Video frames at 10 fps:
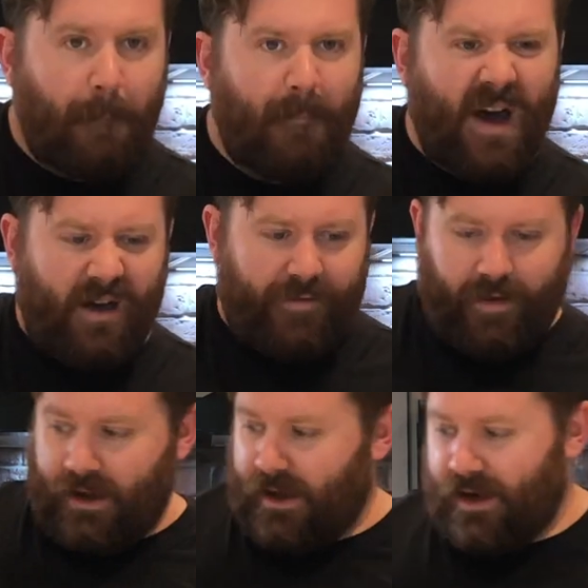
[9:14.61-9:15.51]

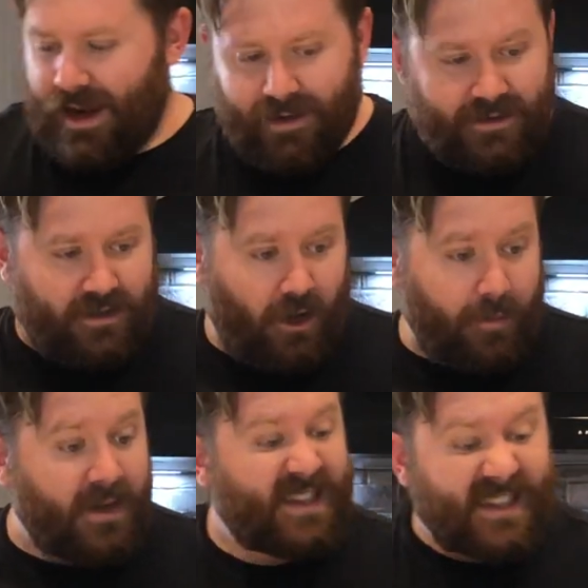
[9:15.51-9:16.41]
Perfect. Now it's time
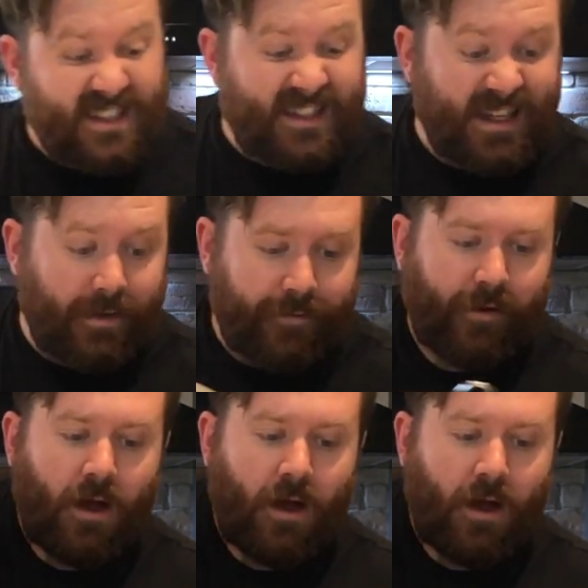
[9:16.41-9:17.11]
to sieve